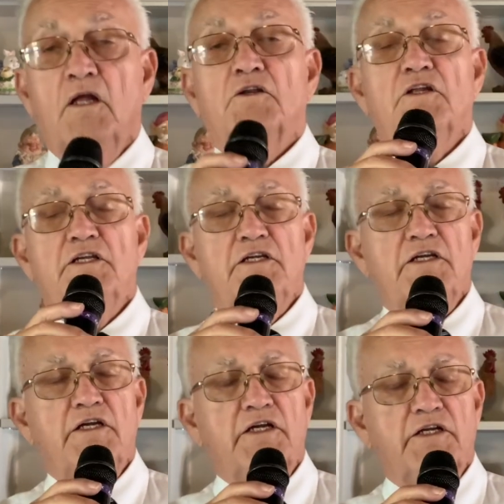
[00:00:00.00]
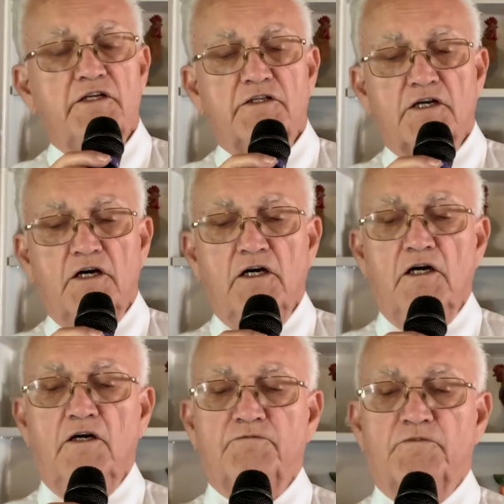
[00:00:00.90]
needing
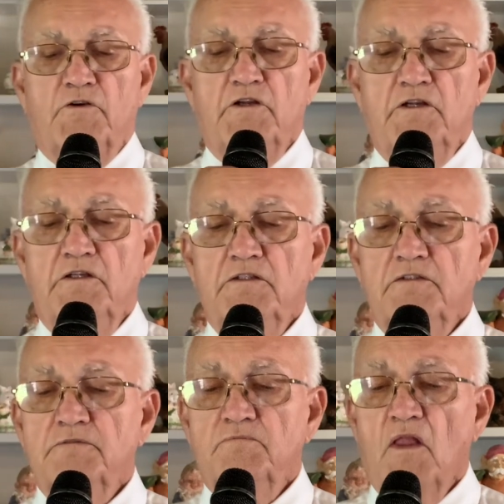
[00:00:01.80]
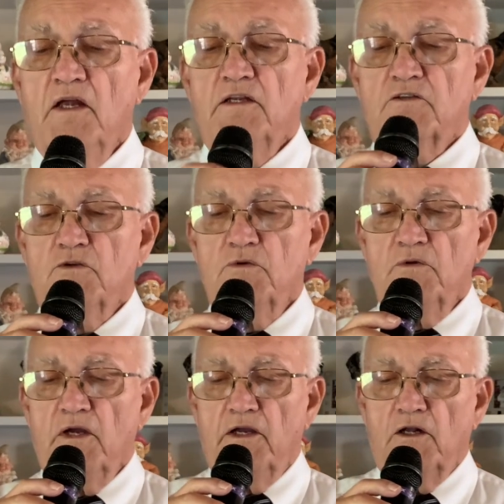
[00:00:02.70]
a friend to
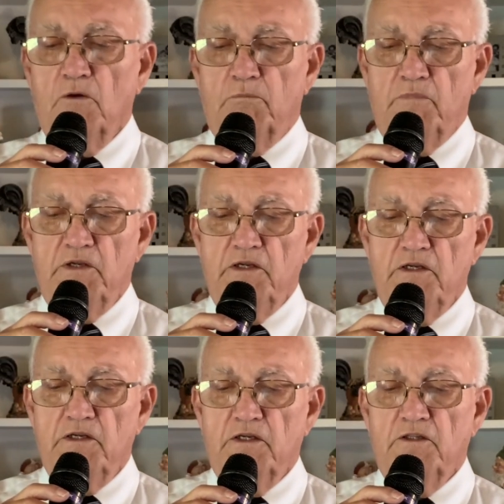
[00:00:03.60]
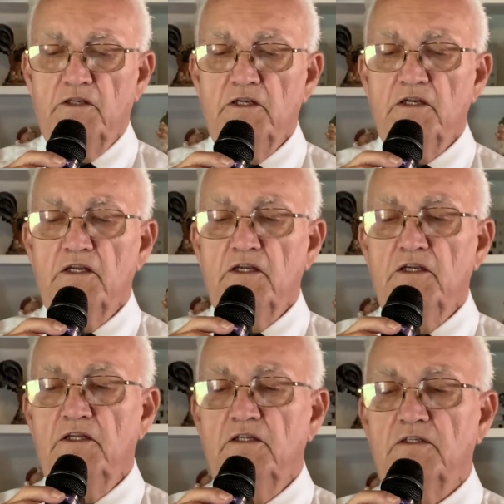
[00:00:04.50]
help me in the
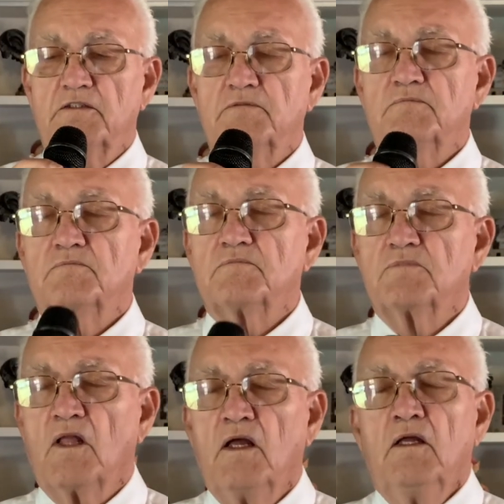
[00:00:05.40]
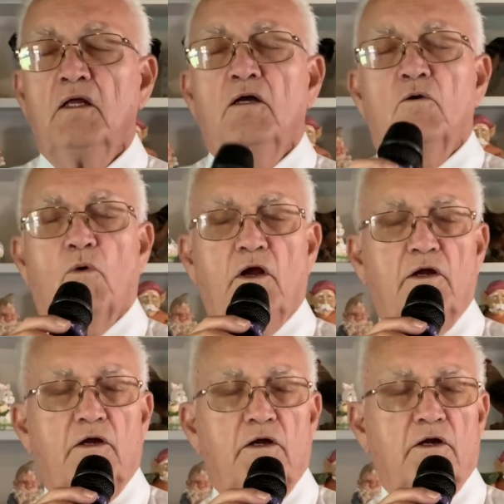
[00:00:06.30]
end.
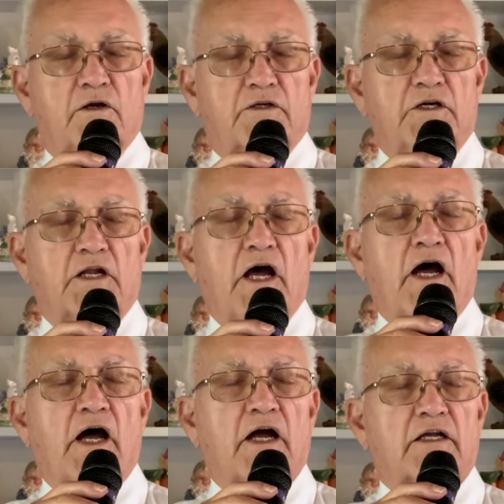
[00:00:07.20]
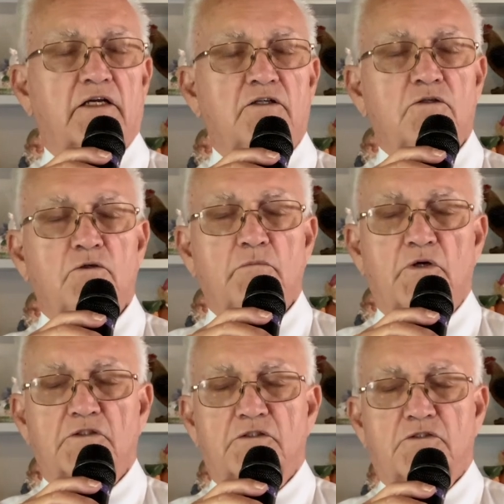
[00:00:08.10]
Where could I go
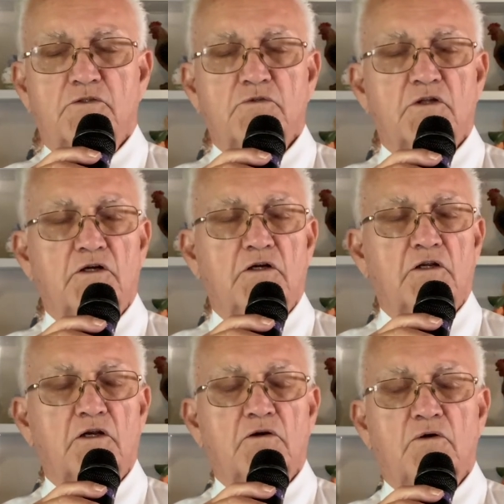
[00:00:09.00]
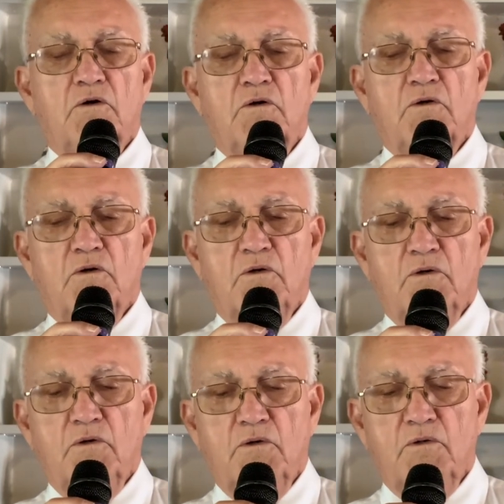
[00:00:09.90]
but to the
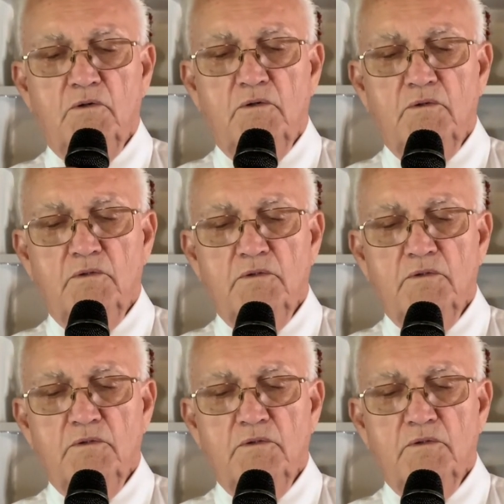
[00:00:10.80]
Lord?